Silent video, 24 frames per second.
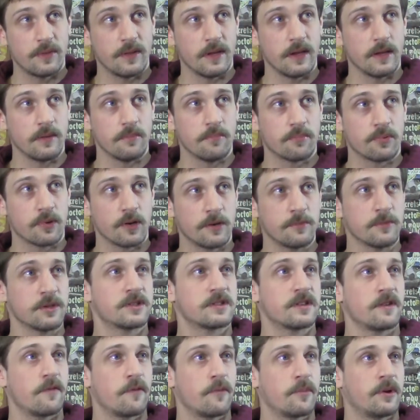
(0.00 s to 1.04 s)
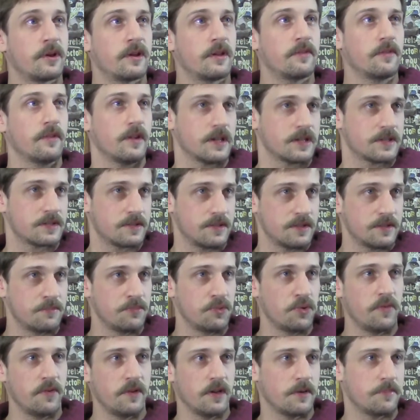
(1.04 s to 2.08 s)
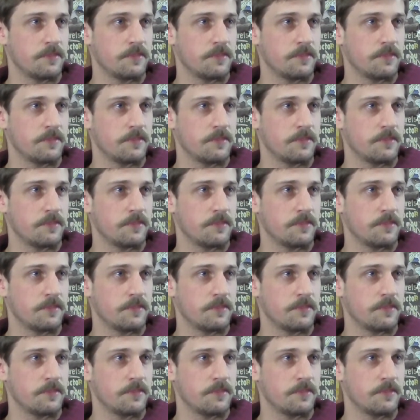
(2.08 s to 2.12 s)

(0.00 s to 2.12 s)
that pretty much everybody likes this movie